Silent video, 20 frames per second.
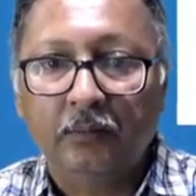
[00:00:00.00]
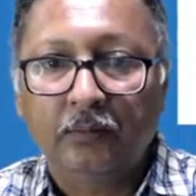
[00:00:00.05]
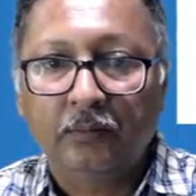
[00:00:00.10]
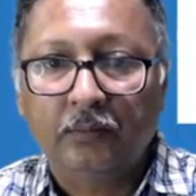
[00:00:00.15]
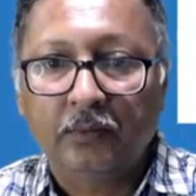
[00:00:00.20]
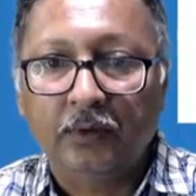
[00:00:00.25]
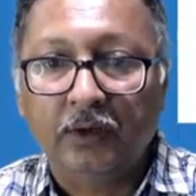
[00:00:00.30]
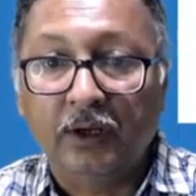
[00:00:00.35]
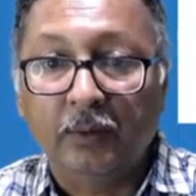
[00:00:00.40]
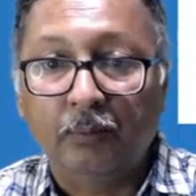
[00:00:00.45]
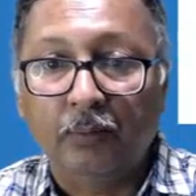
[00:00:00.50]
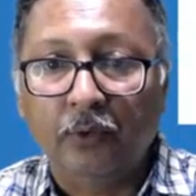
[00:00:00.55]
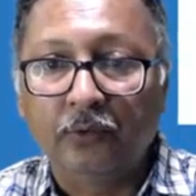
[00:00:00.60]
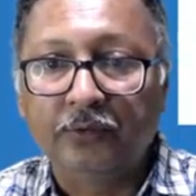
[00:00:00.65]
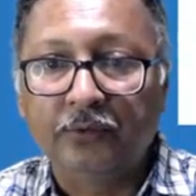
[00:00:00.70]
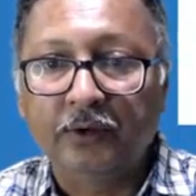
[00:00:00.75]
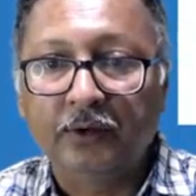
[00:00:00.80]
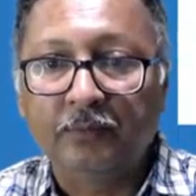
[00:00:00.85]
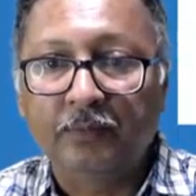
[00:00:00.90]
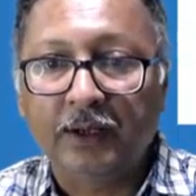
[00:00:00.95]

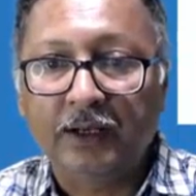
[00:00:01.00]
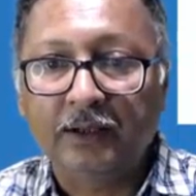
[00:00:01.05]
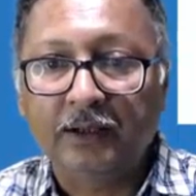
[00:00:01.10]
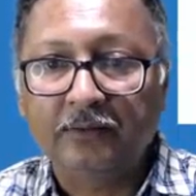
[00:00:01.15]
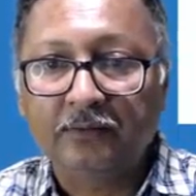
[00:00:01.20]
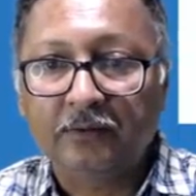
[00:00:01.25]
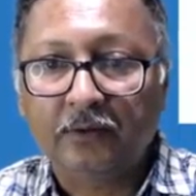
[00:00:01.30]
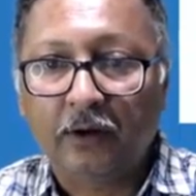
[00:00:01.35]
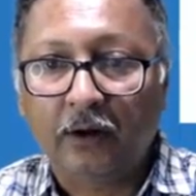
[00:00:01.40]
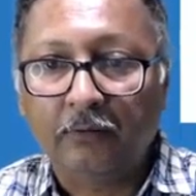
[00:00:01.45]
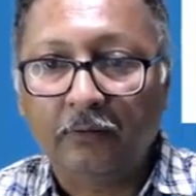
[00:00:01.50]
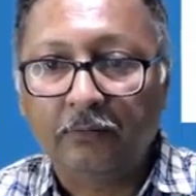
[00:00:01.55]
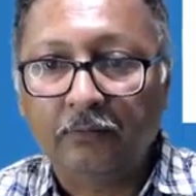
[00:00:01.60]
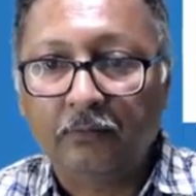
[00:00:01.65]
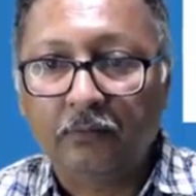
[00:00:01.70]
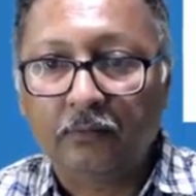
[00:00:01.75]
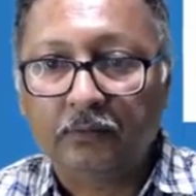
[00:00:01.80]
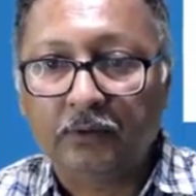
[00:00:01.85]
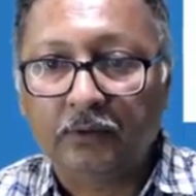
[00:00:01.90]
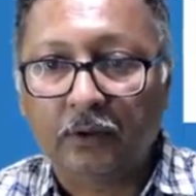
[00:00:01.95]
deposit balance of
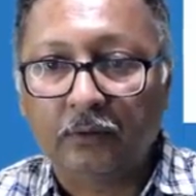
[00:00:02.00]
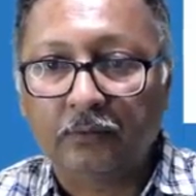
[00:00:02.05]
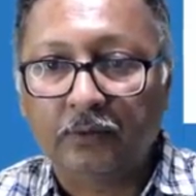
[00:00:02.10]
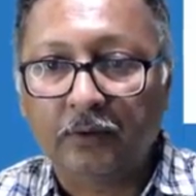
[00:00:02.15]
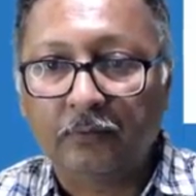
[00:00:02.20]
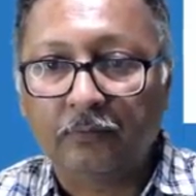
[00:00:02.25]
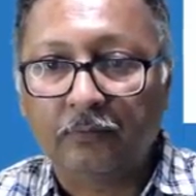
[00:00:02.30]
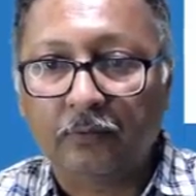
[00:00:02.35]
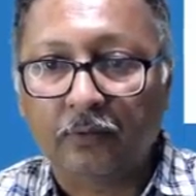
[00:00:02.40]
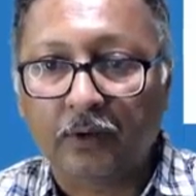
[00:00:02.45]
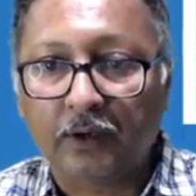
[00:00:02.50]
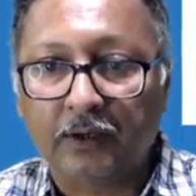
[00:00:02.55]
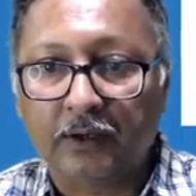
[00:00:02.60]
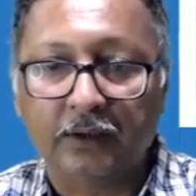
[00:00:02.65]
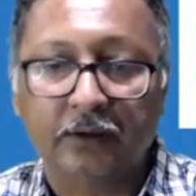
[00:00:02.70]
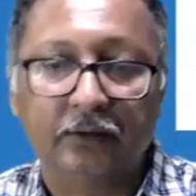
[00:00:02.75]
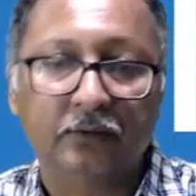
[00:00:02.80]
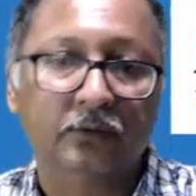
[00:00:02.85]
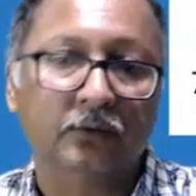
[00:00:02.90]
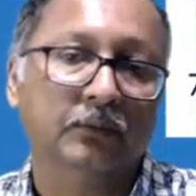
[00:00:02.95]

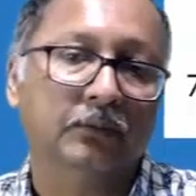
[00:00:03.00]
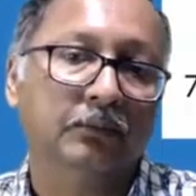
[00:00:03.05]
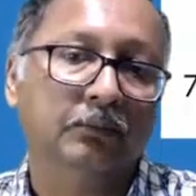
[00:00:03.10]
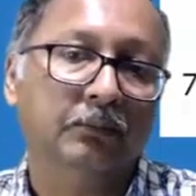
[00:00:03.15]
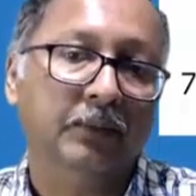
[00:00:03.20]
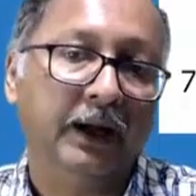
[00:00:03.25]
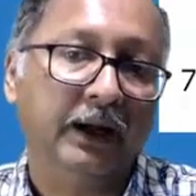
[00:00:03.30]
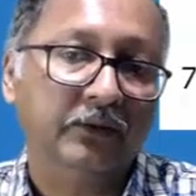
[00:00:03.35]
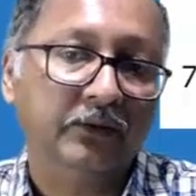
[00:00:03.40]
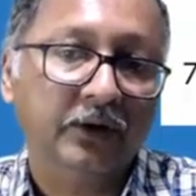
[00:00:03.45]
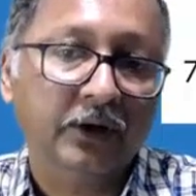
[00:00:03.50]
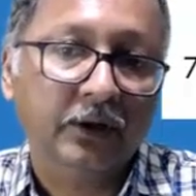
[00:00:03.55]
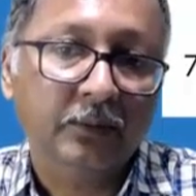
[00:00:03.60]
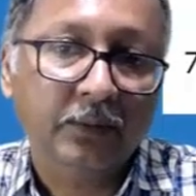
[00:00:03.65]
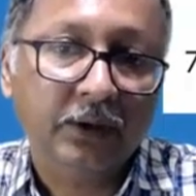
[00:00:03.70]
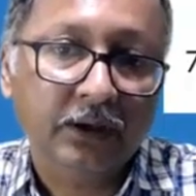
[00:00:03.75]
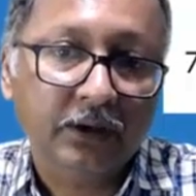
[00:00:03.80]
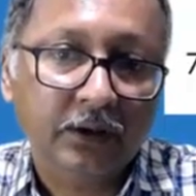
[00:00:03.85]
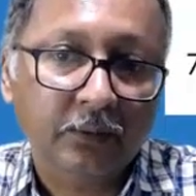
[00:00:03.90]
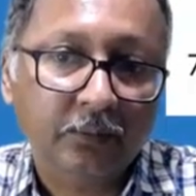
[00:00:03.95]
1400. So bank statement
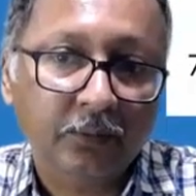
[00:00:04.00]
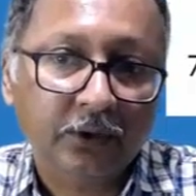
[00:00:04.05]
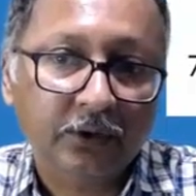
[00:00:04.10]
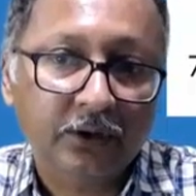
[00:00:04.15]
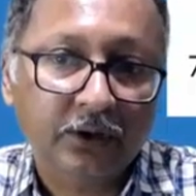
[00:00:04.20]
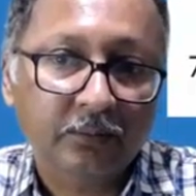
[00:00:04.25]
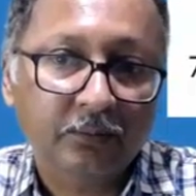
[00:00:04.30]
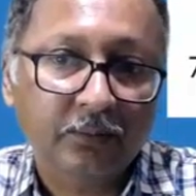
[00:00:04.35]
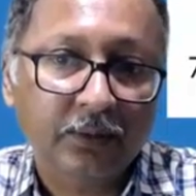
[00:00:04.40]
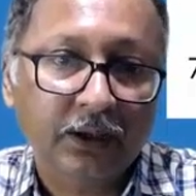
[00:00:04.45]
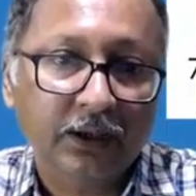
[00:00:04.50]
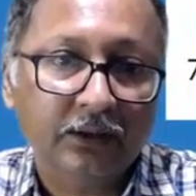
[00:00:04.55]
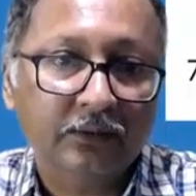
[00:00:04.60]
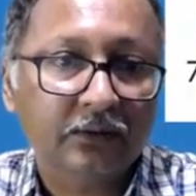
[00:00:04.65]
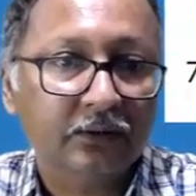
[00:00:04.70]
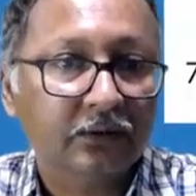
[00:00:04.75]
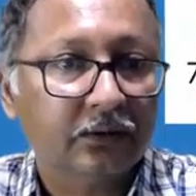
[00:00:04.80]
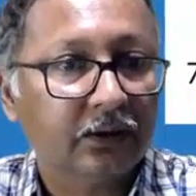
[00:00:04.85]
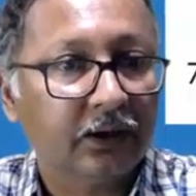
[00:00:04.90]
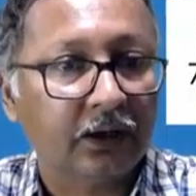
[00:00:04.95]
is a positive balance,
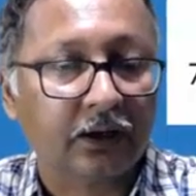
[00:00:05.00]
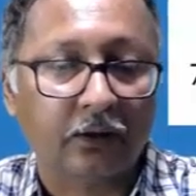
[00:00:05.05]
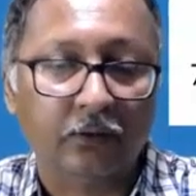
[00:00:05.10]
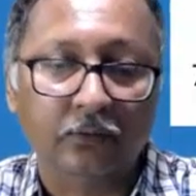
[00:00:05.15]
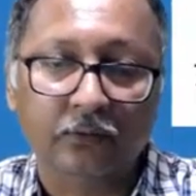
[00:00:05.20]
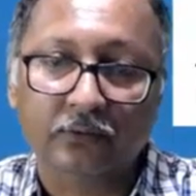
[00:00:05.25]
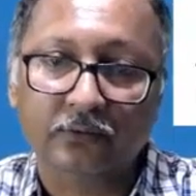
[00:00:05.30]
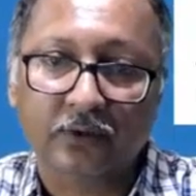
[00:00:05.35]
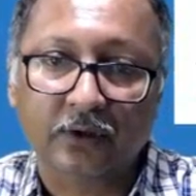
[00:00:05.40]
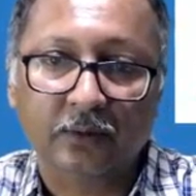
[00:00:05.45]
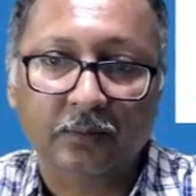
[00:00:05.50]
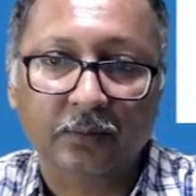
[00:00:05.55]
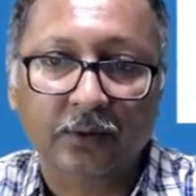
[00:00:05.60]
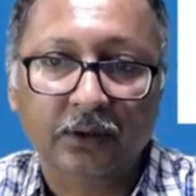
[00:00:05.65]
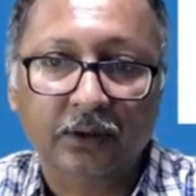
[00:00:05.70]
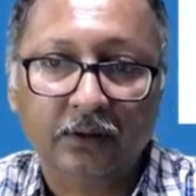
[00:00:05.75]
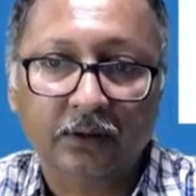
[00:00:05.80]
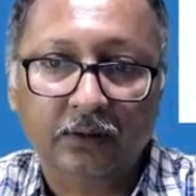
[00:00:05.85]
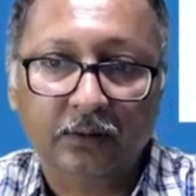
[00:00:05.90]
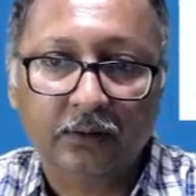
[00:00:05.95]
account statement
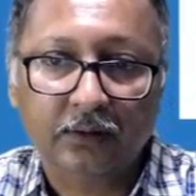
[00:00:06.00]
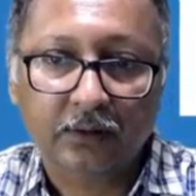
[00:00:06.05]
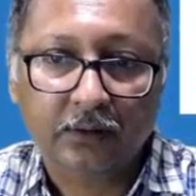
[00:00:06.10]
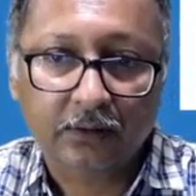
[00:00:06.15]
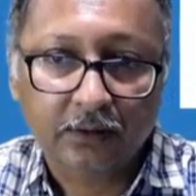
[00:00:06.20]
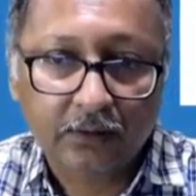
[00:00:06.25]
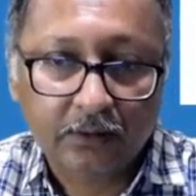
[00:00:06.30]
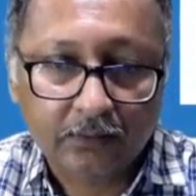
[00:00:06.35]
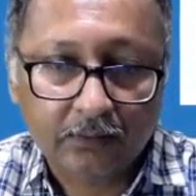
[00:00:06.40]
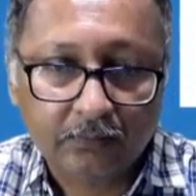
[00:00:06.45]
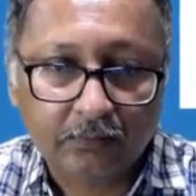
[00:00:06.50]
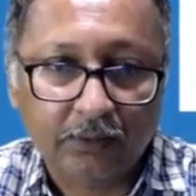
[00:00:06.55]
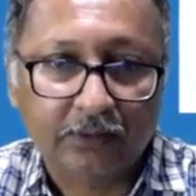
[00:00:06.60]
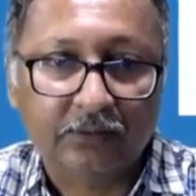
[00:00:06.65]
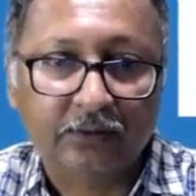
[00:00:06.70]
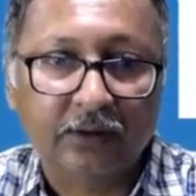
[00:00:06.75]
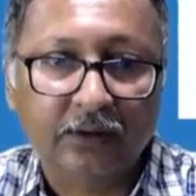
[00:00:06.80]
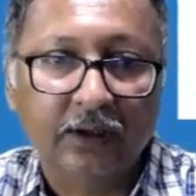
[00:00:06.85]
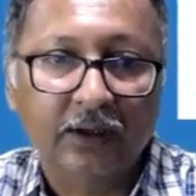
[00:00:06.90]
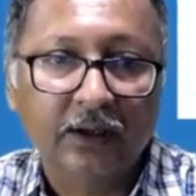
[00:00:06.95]
means
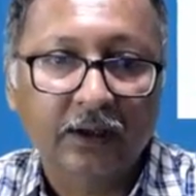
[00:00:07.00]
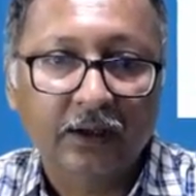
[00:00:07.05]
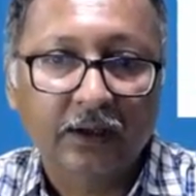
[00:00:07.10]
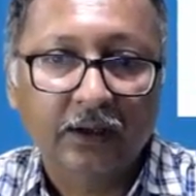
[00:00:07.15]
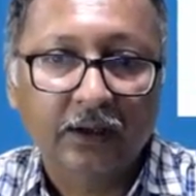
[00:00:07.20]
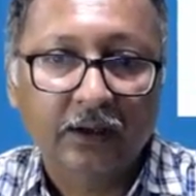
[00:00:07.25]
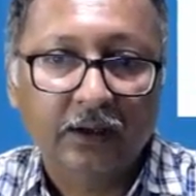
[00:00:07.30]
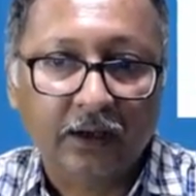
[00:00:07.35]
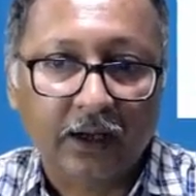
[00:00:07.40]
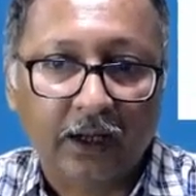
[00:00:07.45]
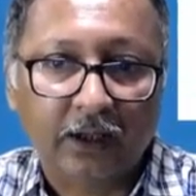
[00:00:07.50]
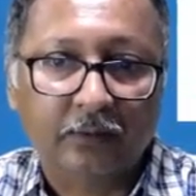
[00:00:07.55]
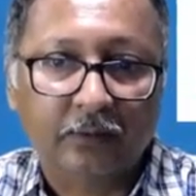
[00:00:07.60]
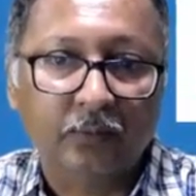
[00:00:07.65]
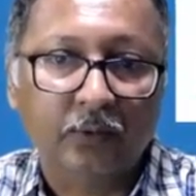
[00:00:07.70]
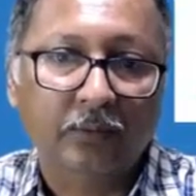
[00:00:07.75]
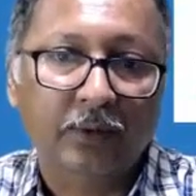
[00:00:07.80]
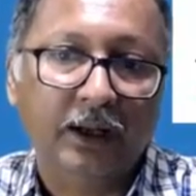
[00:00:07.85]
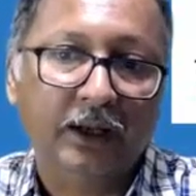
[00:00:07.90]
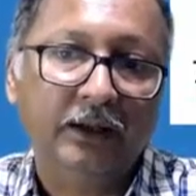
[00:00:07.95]
cash book
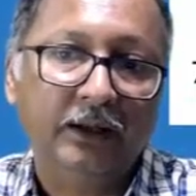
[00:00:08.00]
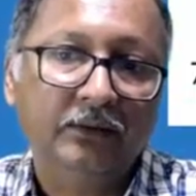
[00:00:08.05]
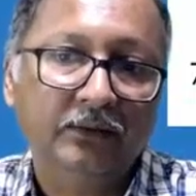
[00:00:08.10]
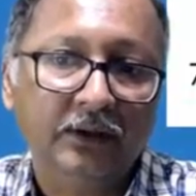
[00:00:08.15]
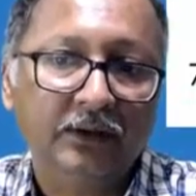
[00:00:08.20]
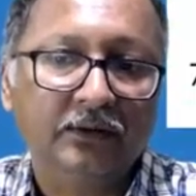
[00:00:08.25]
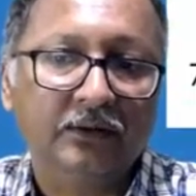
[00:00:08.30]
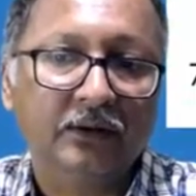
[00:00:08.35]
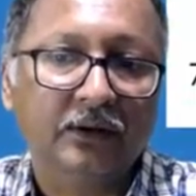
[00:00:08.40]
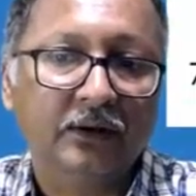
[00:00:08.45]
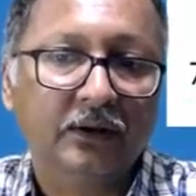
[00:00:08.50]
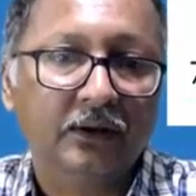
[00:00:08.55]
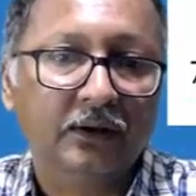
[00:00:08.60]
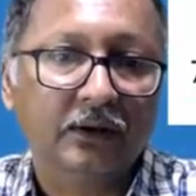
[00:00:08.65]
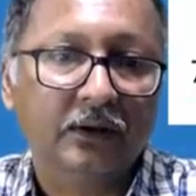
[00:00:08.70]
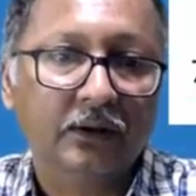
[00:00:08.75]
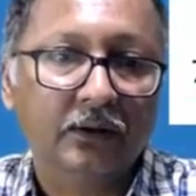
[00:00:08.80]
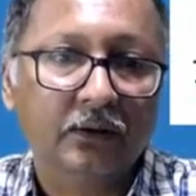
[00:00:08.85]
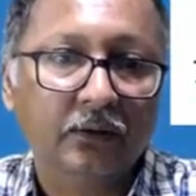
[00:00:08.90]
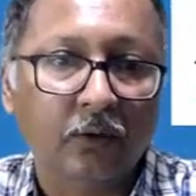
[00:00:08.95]
balance is
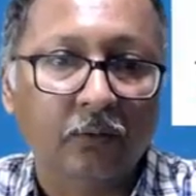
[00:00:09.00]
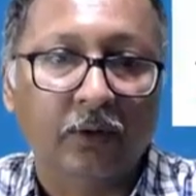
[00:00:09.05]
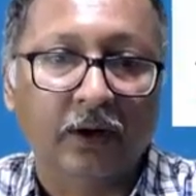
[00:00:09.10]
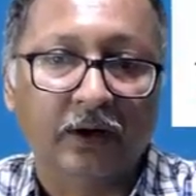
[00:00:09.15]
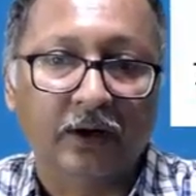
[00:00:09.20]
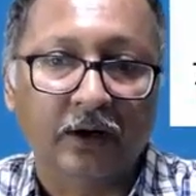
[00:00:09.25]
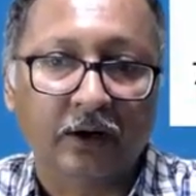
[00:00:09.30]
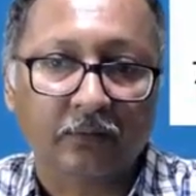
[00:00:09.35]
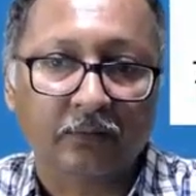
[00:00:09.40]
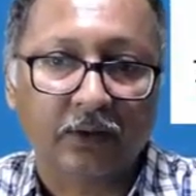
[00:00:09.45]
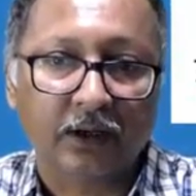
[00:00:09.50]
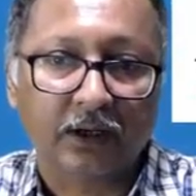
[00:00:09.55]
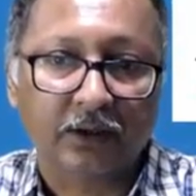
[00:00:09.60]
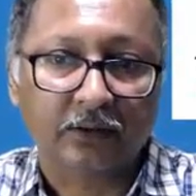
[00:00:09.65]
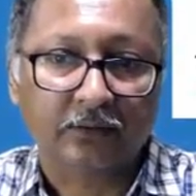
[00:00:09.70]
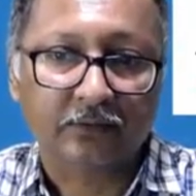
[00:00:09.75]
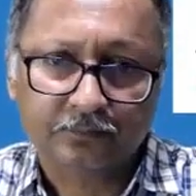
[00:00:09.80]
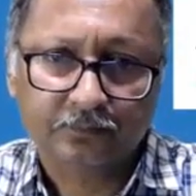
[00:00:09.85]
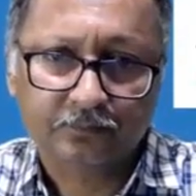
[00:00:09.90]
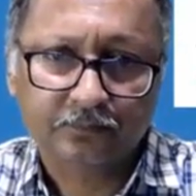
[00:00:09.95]
overdraft balance.